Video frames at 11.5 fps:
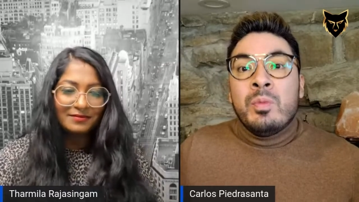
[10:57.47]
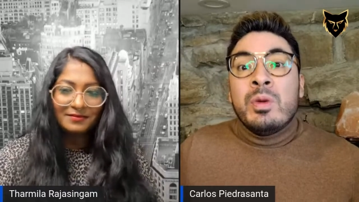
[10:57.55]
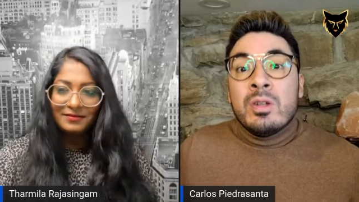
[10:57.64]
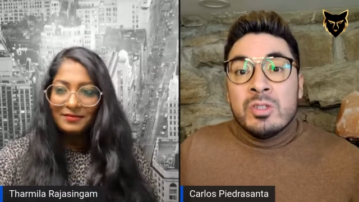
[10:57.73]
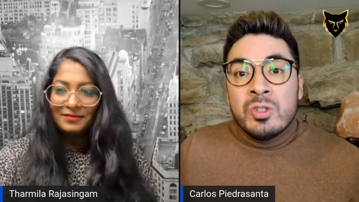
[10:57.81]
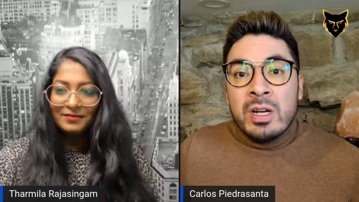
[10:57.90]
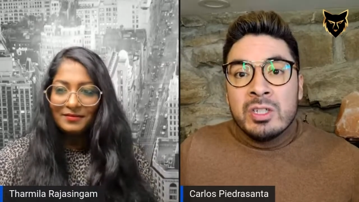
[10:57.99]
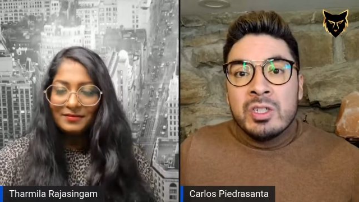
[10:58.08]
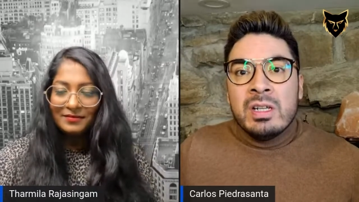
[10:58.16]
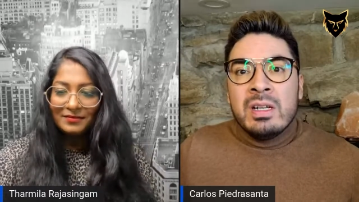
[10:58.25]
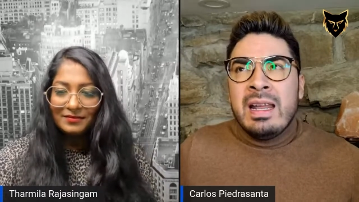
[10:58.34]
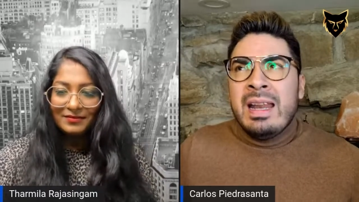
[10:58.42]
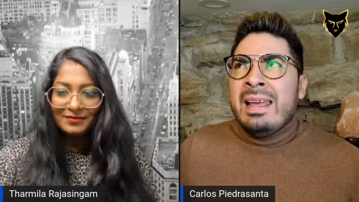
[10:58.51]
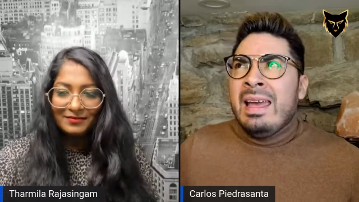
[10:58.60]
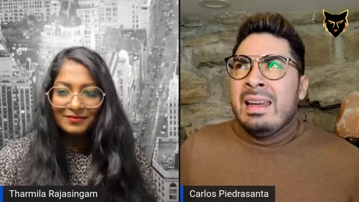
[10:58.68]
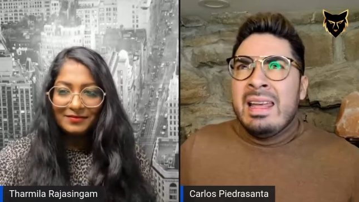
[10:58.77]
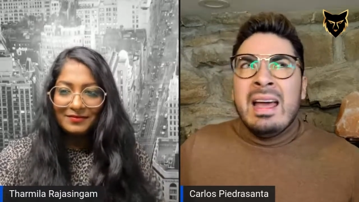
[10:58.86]
Speaker 1: pre-construction, and
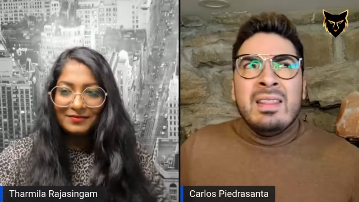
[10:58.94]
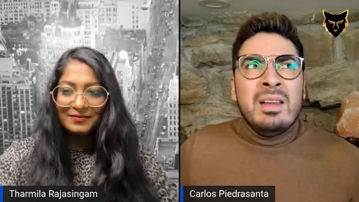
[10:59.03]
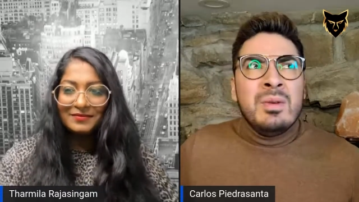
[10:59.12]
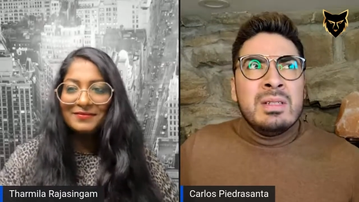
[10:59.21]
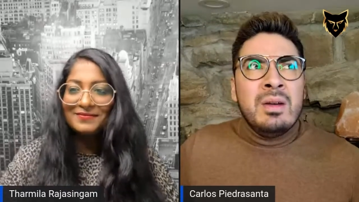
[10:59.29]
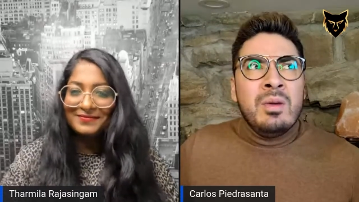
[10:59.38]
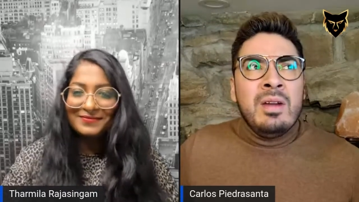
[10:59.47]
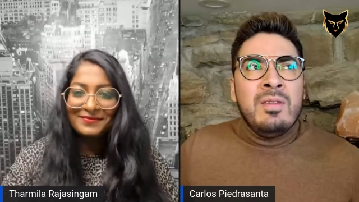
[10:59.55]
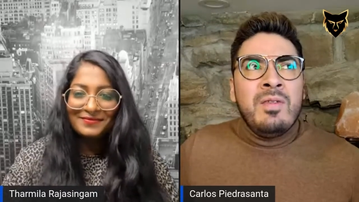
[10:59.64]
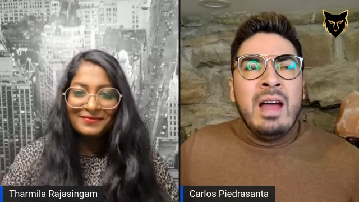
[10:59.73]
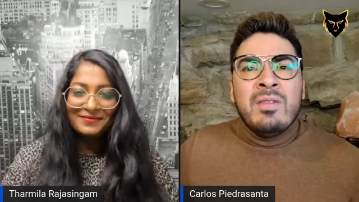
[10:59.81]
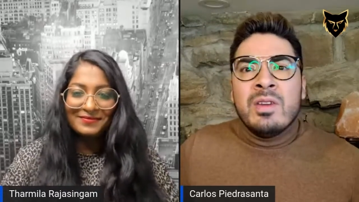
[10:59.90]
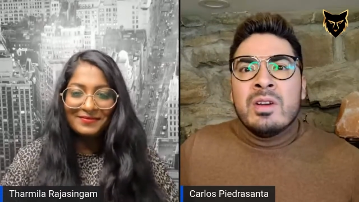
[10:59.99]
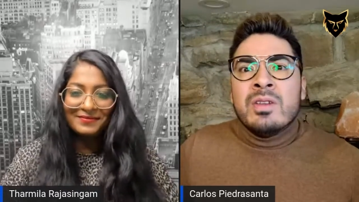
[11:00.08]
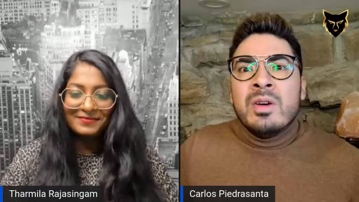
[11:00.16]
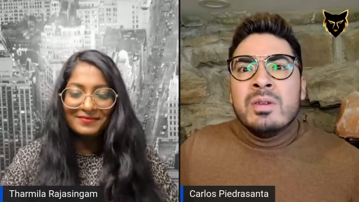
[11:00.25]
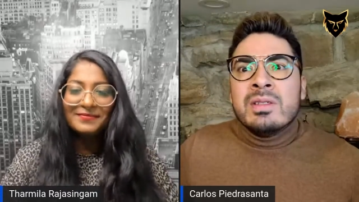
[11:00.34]
again, yeah, I think it was like what five
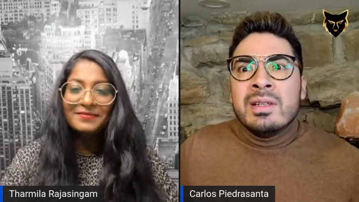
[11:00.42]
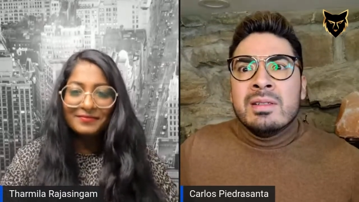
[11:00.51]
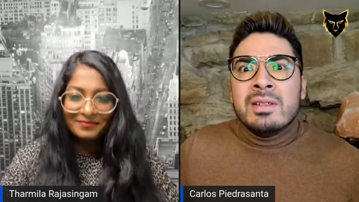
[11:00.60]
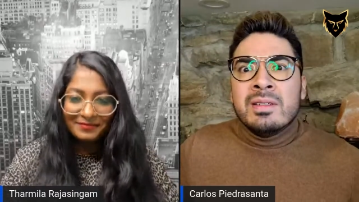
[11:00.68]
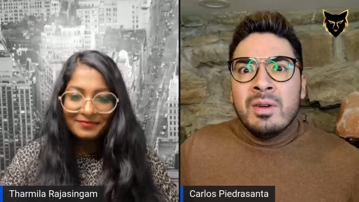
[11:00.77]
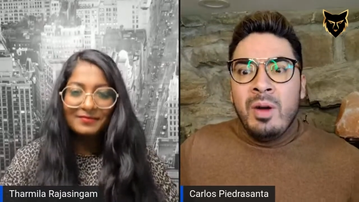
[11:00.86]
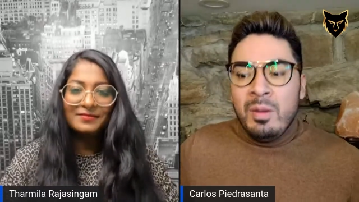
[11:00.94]
years ago, six years ago